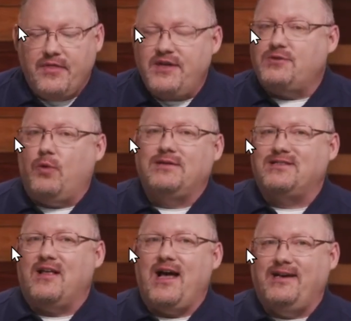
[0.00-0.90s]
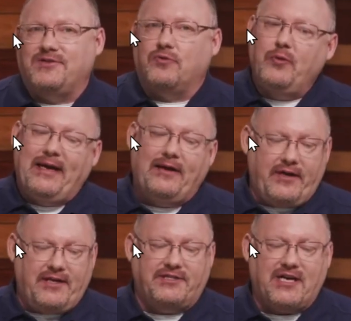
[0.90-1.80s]
This one slide does a
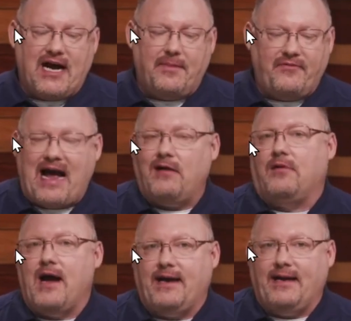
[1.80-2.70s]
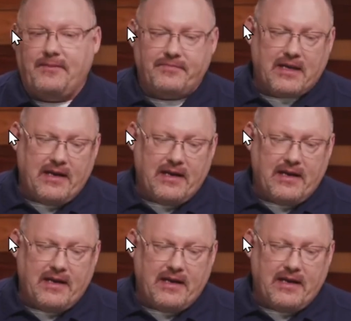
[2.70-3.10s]
really good job of outlining it.